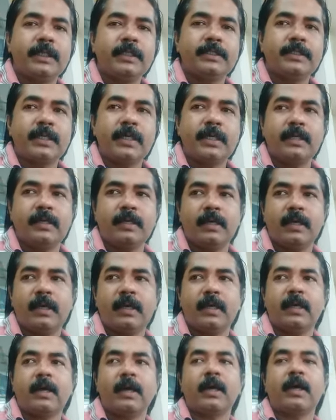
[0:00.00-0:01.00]
and
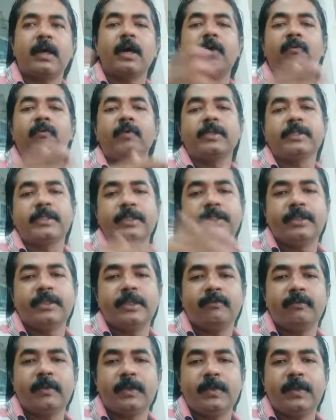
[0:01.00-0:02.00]
a
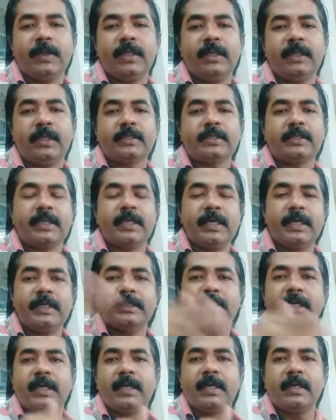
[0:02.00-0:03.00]
conversation between the
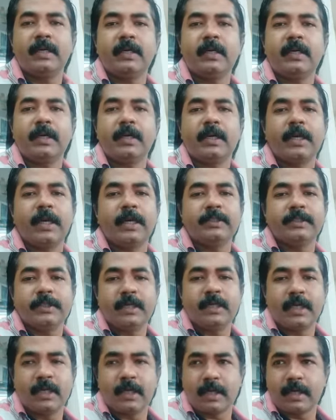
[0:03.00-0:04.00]
sage and King
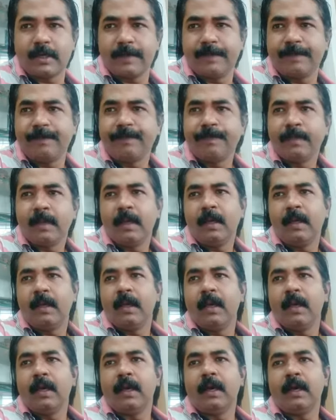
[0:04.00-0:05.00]
Janak.
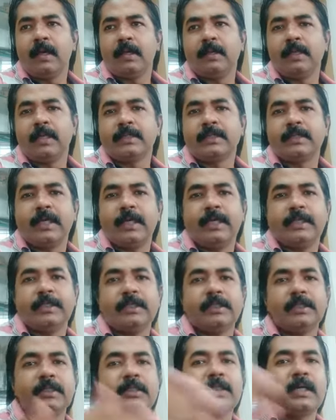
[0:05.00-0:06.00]
The
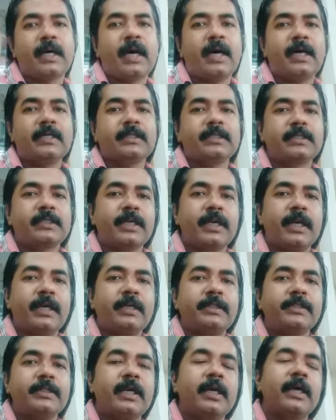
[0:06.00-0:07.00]
sage asked
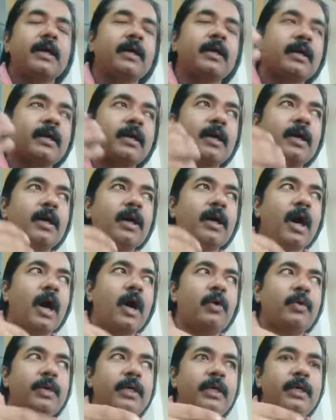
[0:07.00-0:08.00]
King Janak
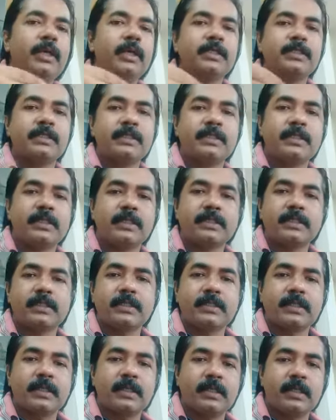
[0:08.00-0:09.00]
how he runs this